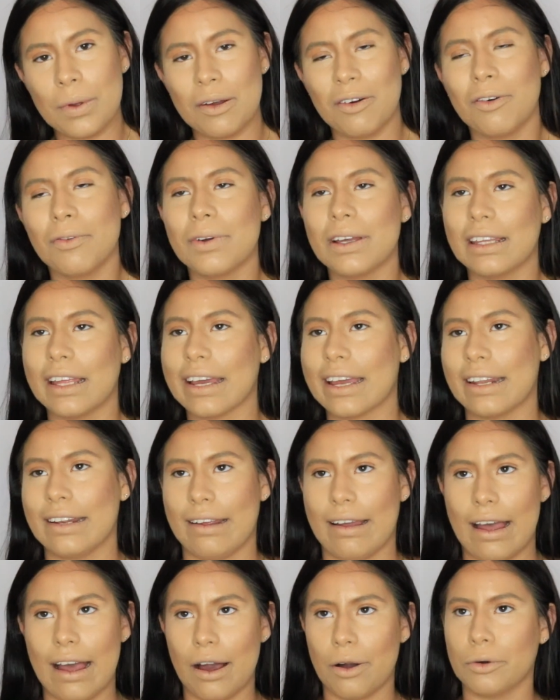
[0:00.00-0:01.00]
it will be like
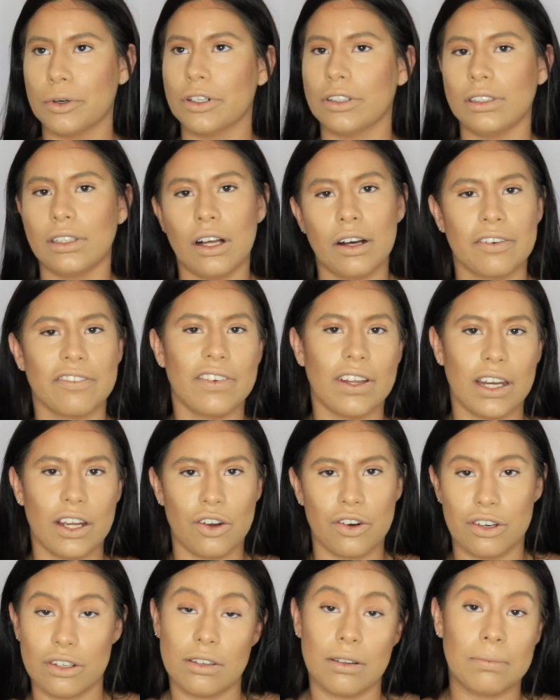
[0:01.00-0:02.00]
an hour long
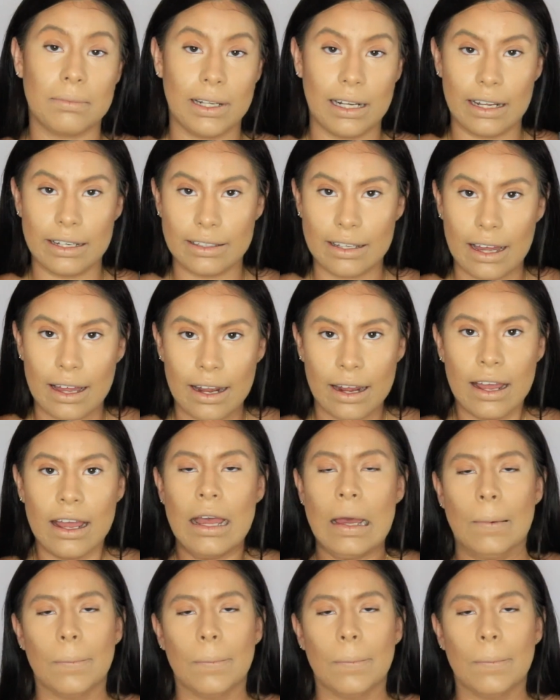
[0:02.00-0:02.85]
video or something like that.